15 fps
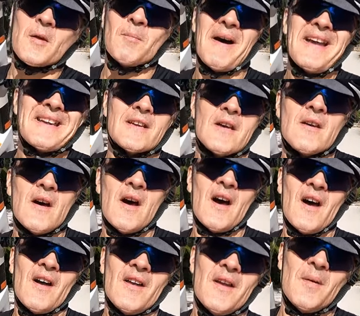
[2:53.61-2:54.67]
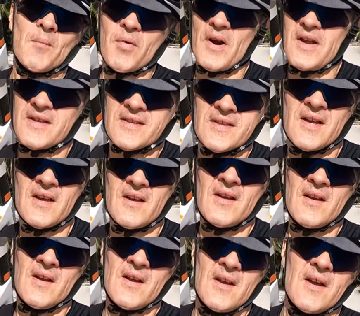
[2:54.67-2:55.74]
bike, embrace
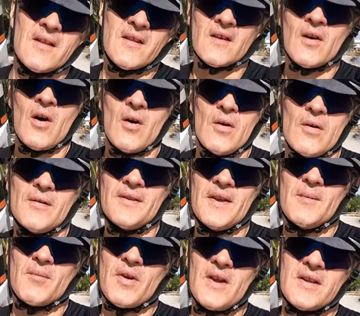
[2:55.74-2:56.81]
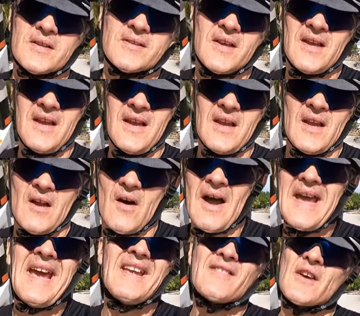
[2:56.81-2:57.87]
the cold, embrace the heat. You know,
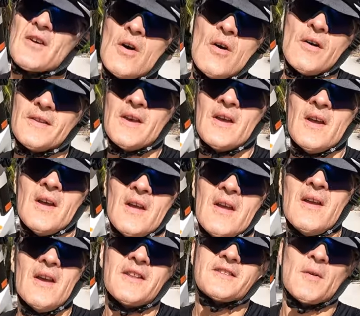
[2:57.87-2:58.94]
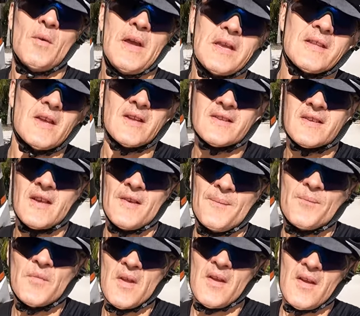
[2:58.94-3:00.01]
I hate the cold. It's a weakness.
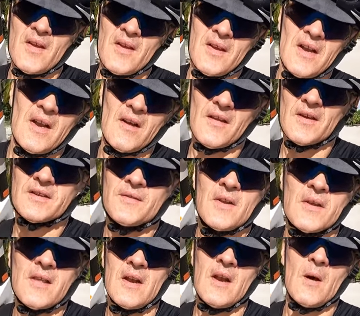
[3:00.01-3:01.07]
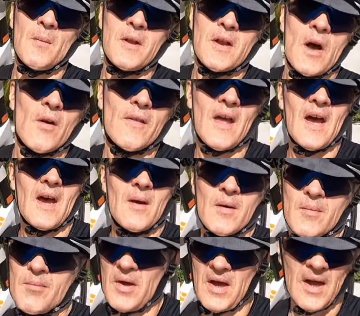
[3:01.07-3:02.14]
You know, those of you that know me know that.
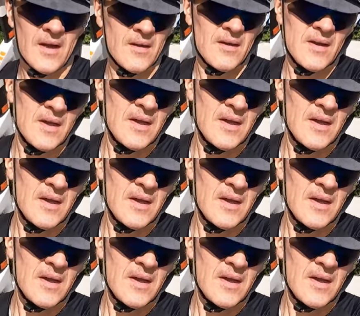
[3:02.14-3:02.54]
But